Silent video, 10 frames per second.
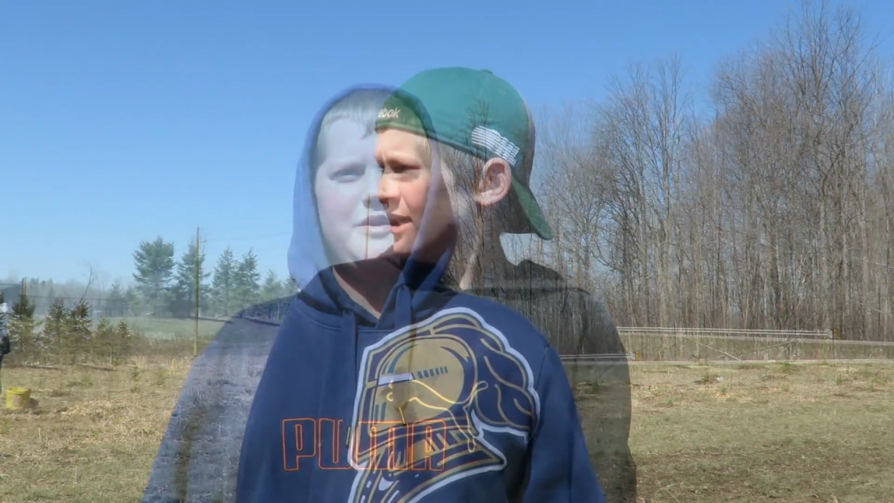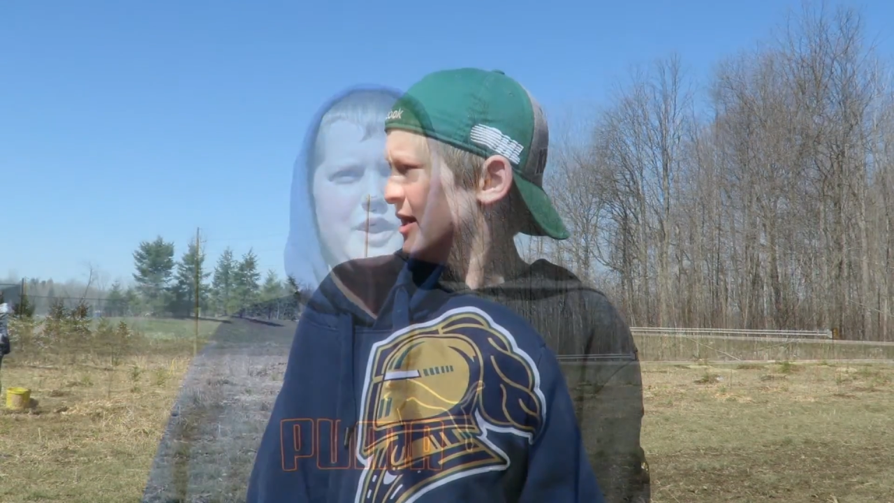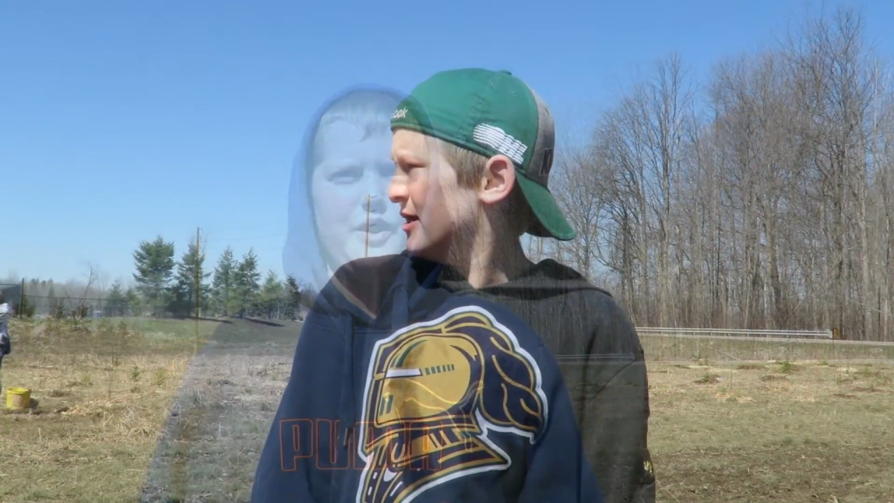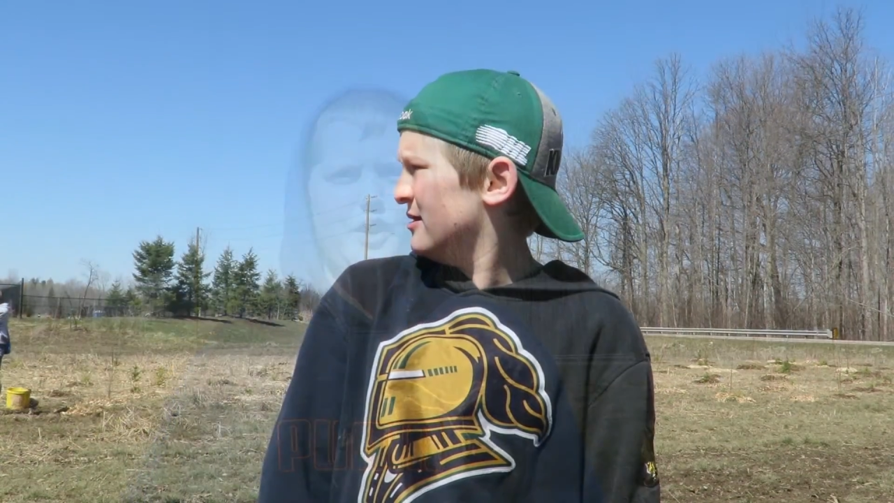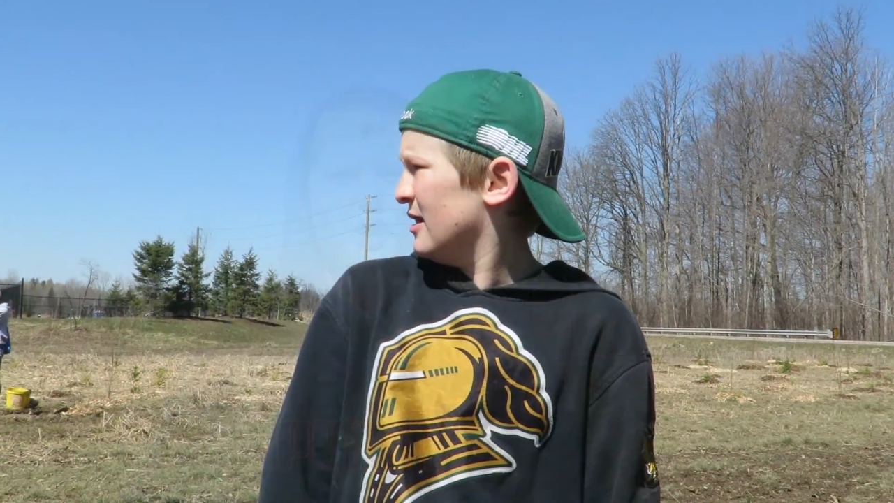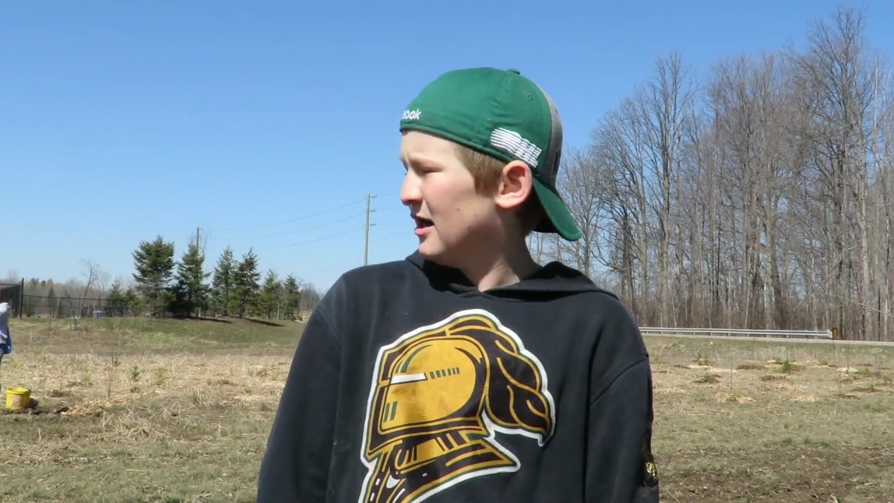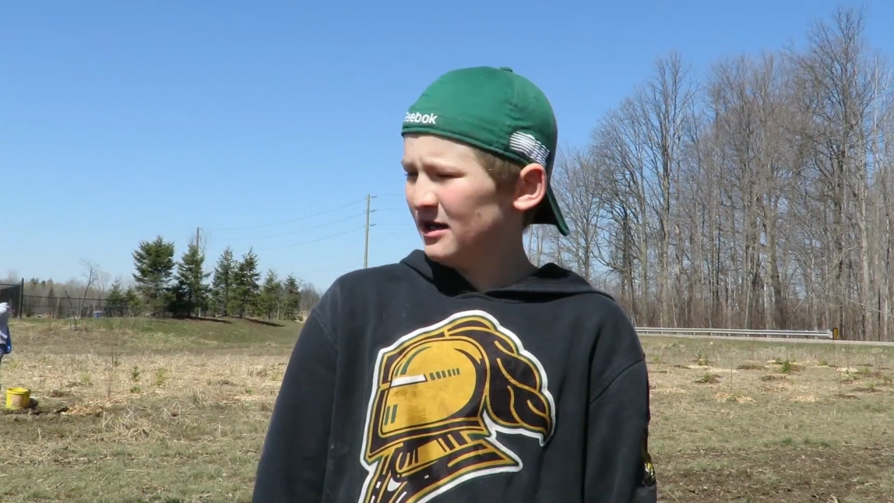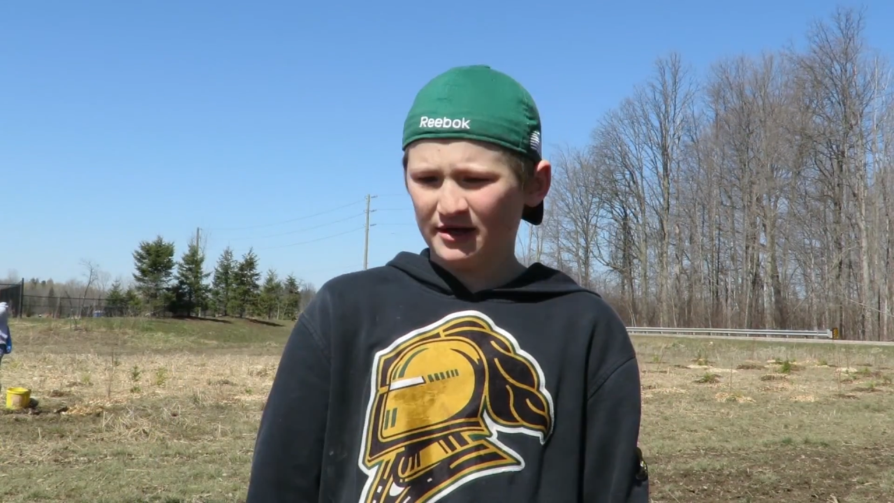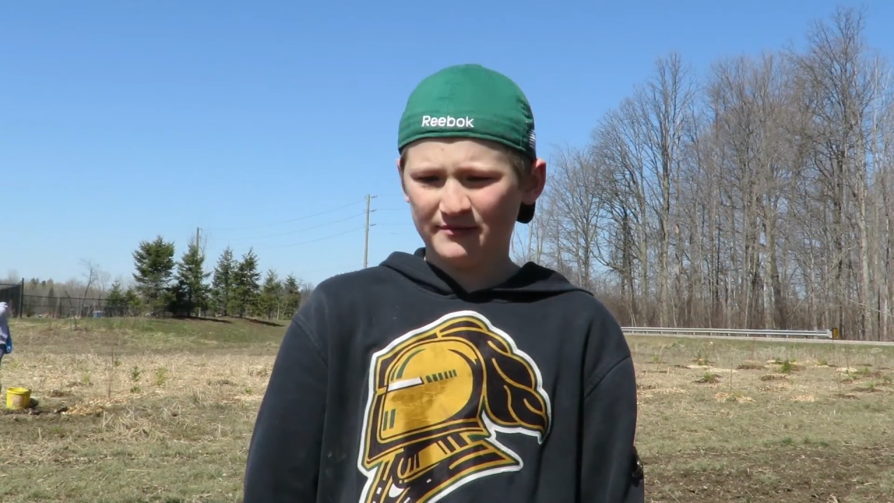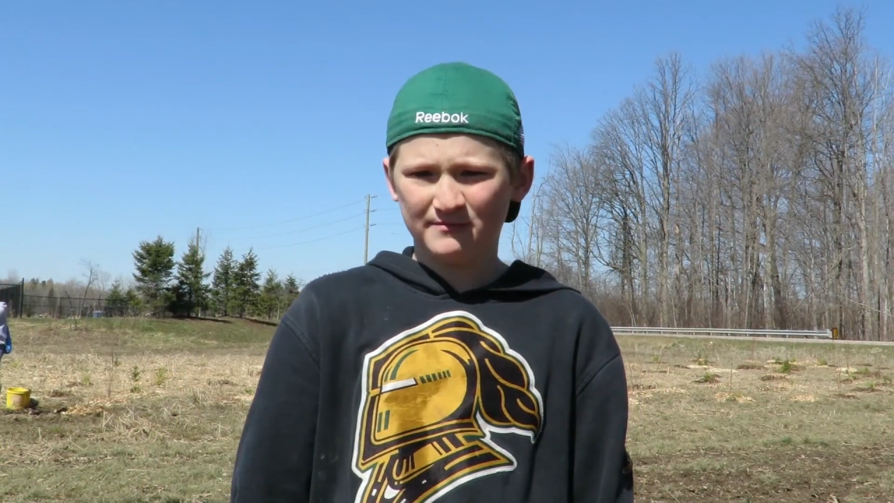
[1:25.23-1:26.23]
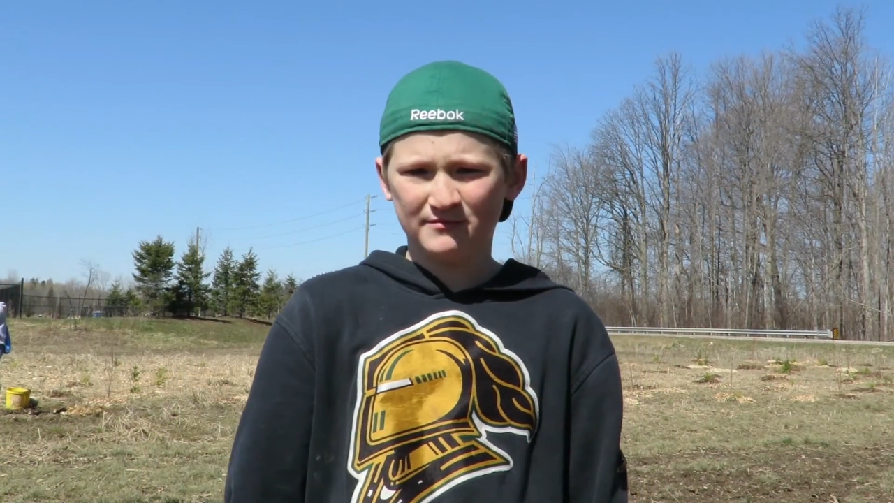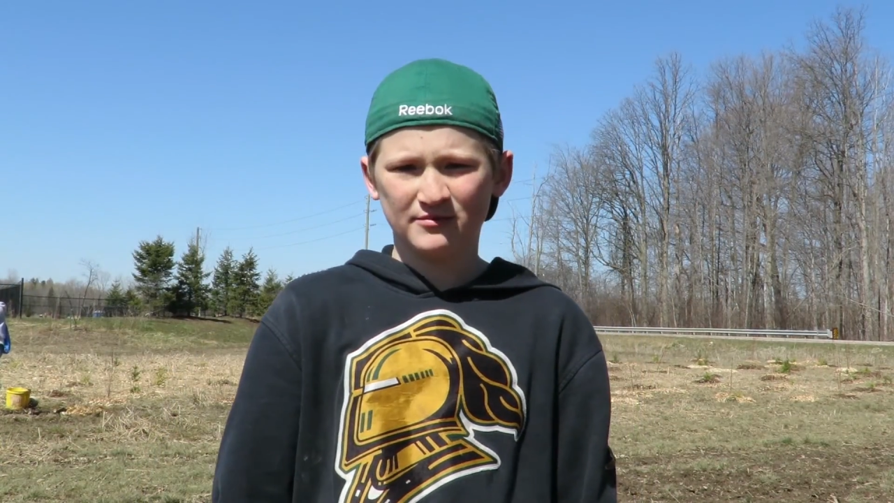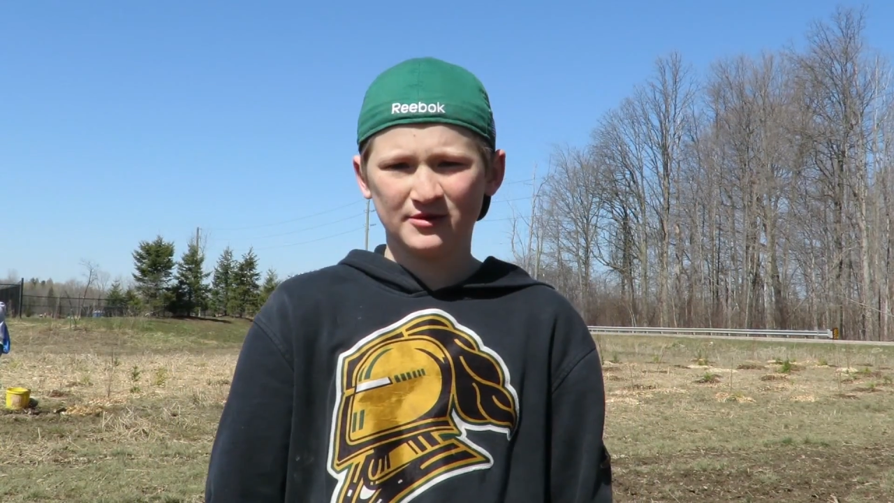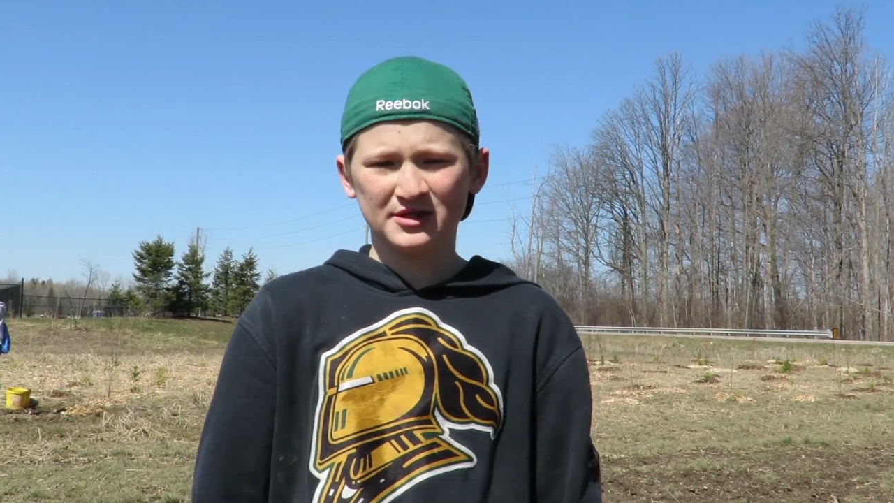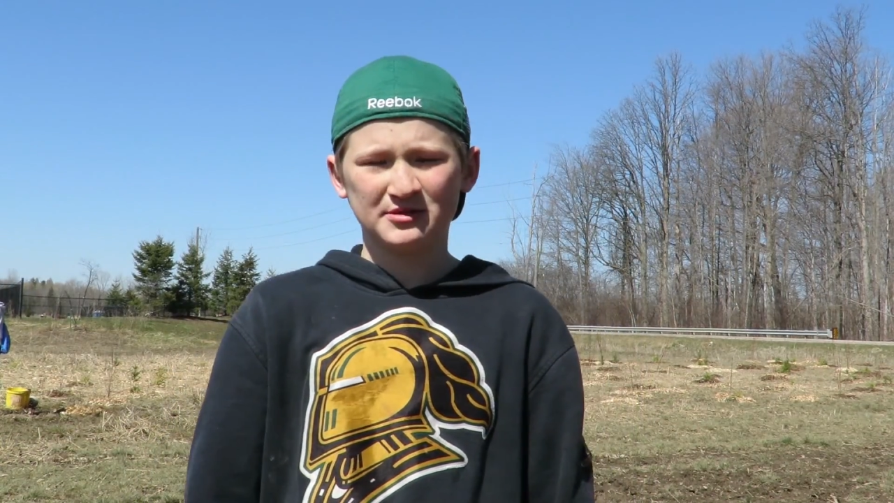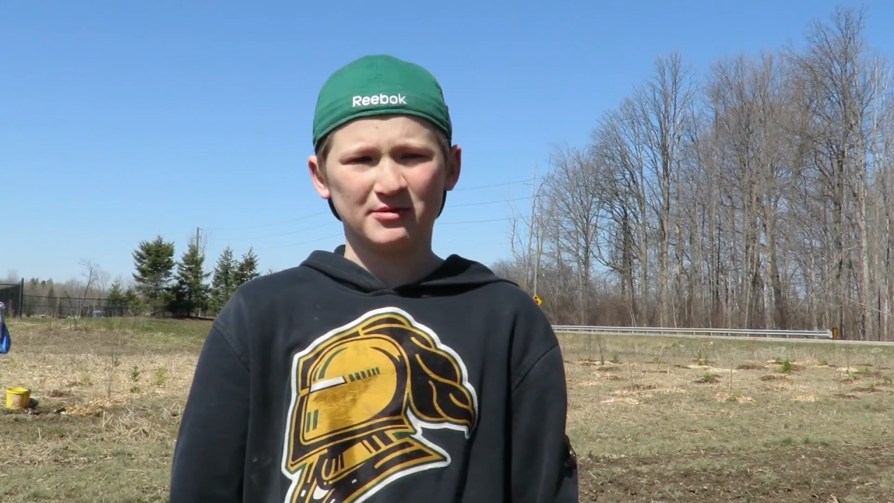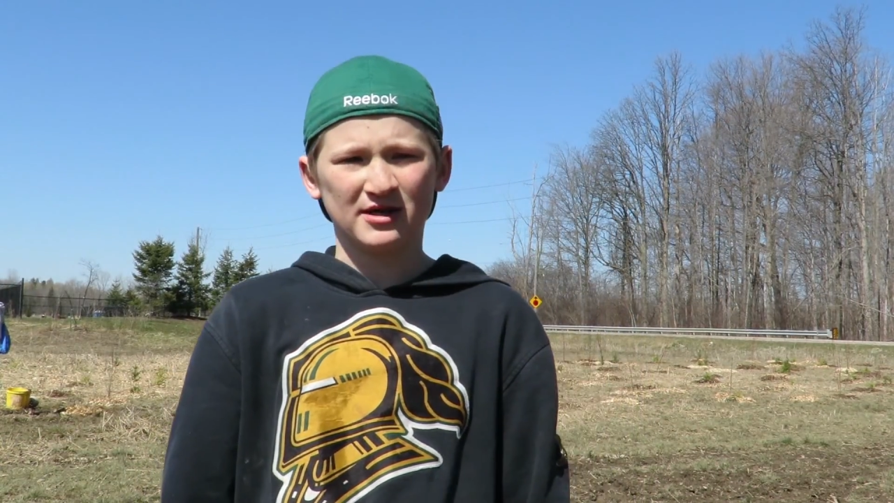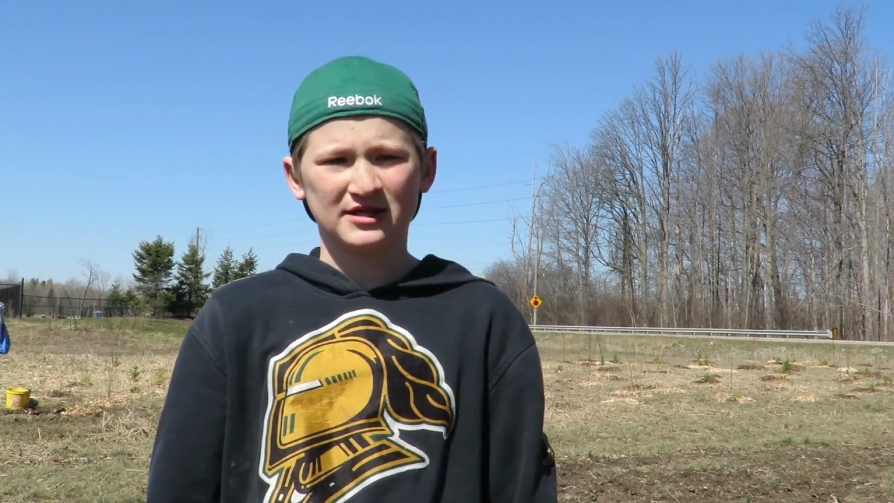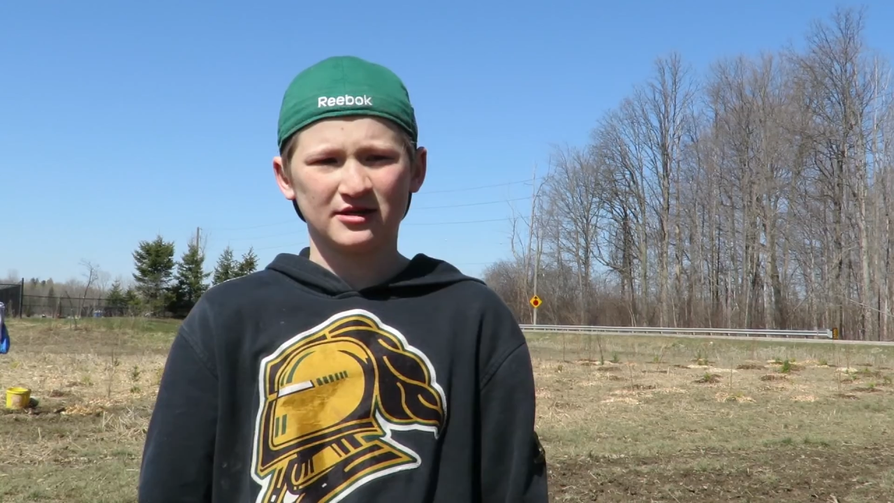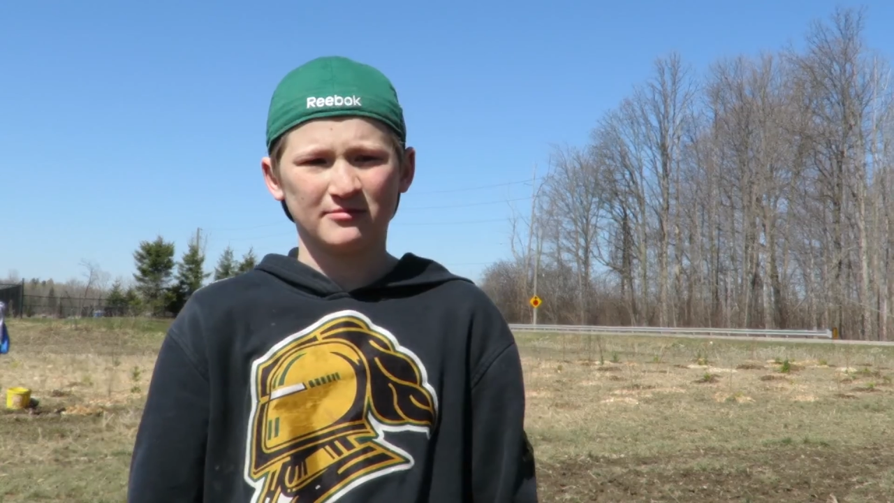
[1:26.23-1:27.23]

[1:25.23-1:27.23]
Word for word: And yeah, I'm really surprised how,